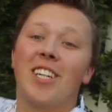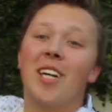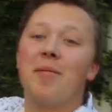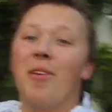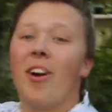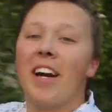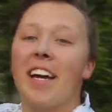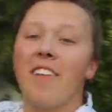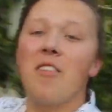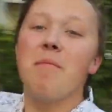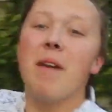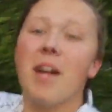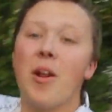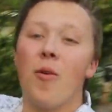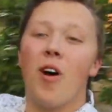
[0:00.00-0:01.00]
Good morning,
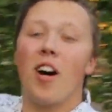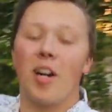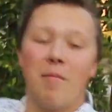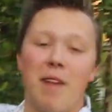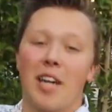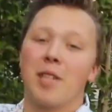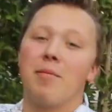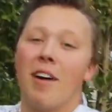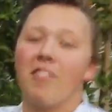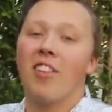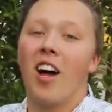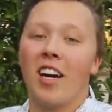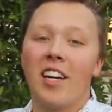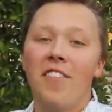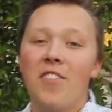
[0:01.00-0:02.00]
everybody, and welcome back to my
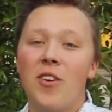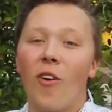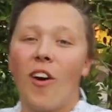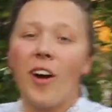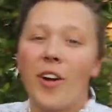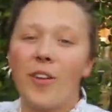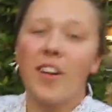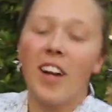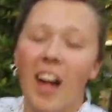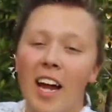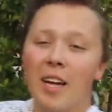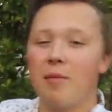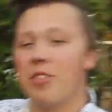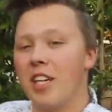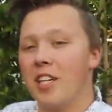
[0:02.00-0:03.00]
vlog. If you are new here,
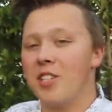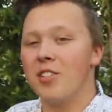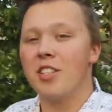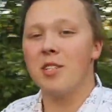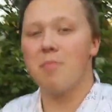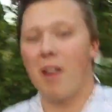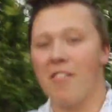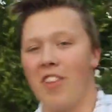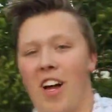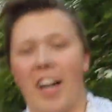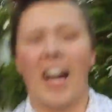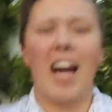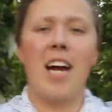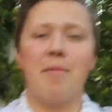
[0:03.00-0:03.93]
I am James. This is my vlog.